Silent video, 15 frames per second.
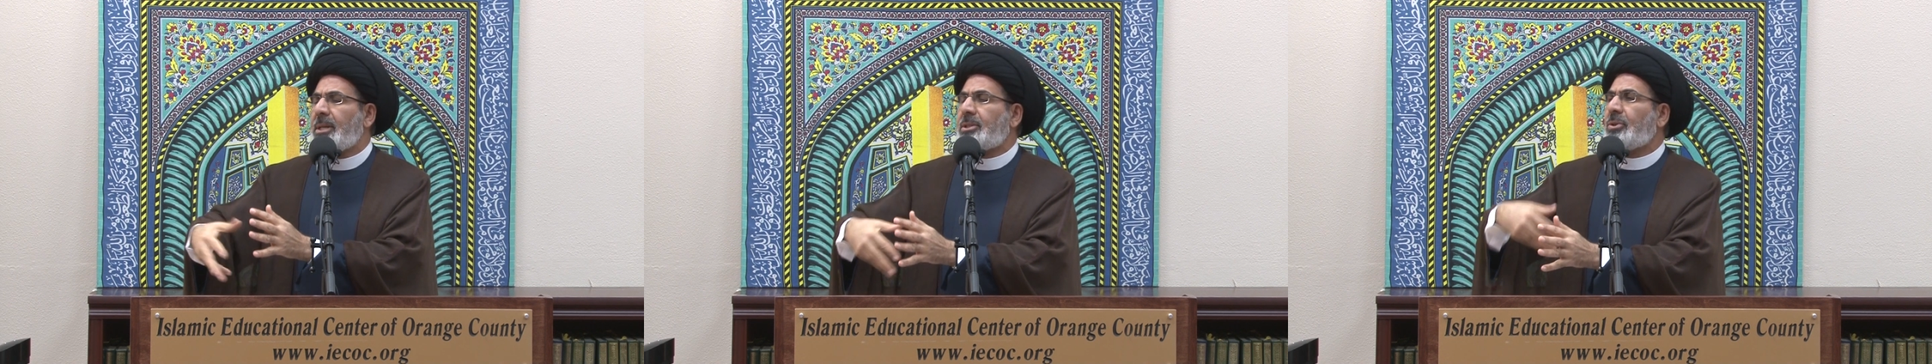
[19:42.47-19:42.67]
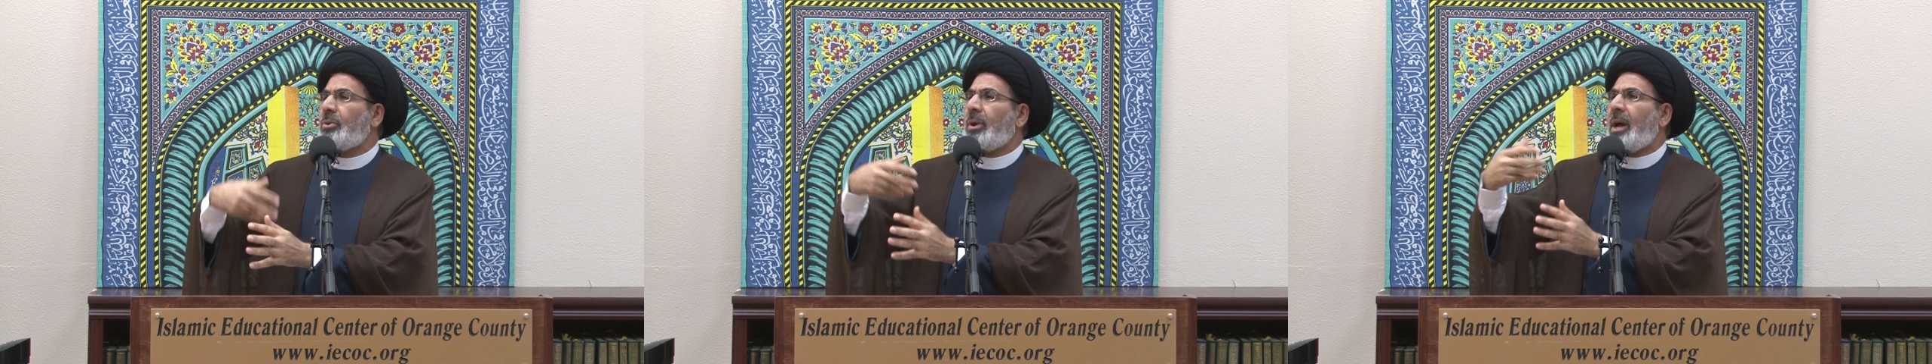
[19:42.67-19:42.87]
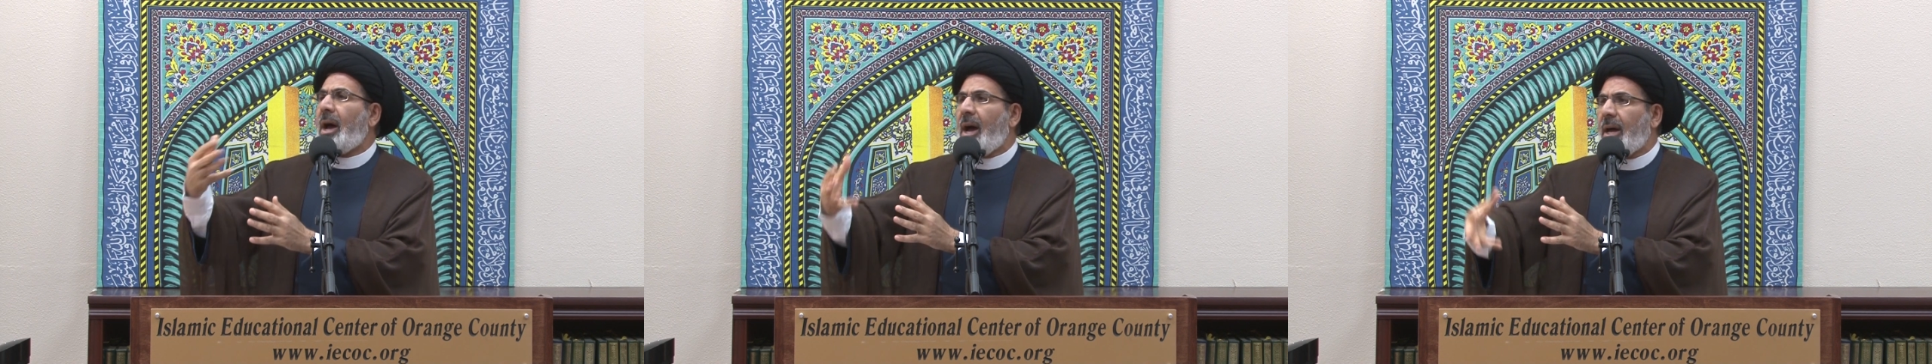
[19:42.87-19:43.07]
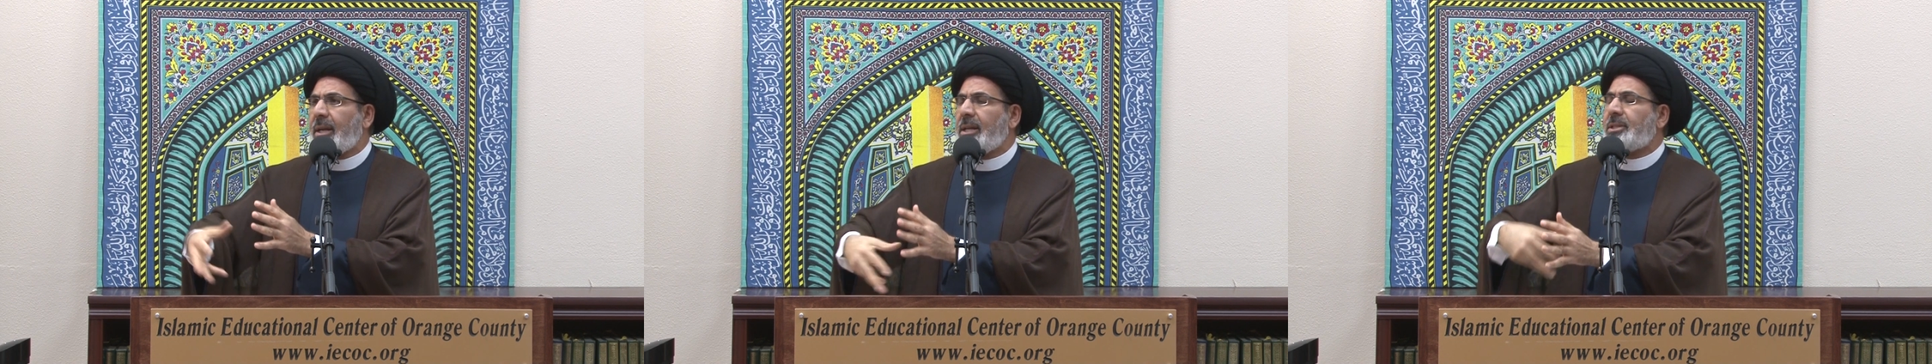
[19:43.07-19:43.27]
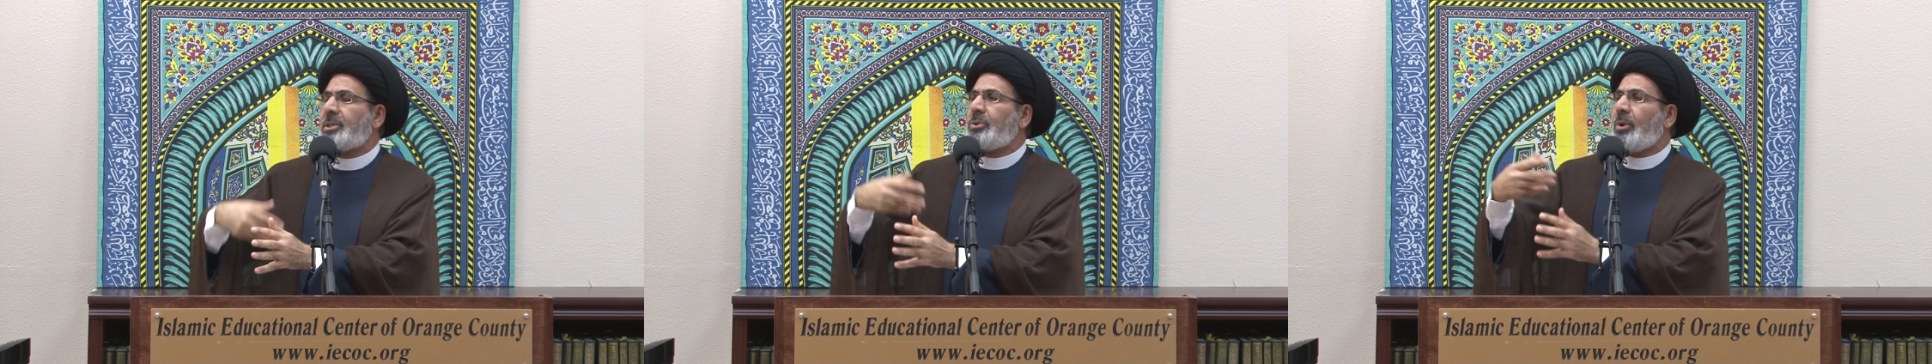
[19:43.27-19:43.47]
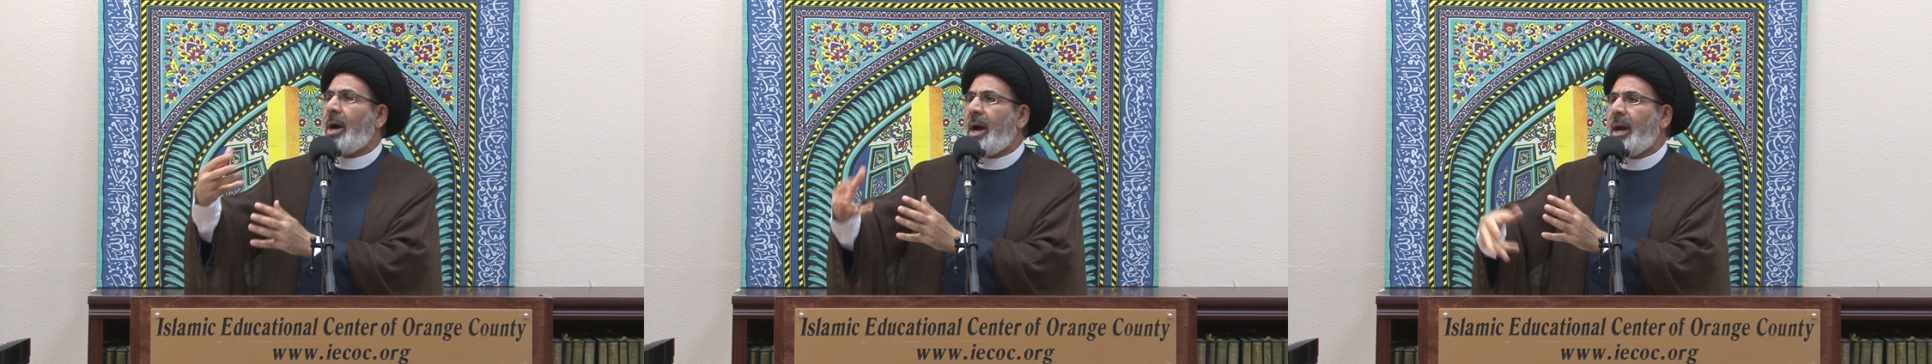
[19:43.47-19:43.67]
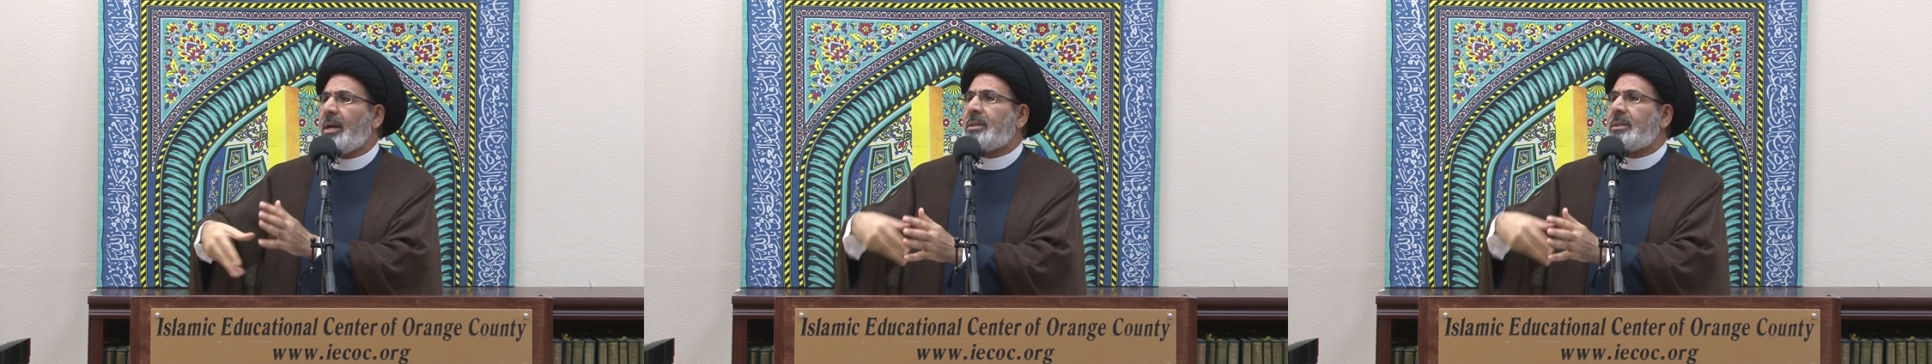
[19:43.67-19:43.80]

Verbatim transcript: his Quran, his dua,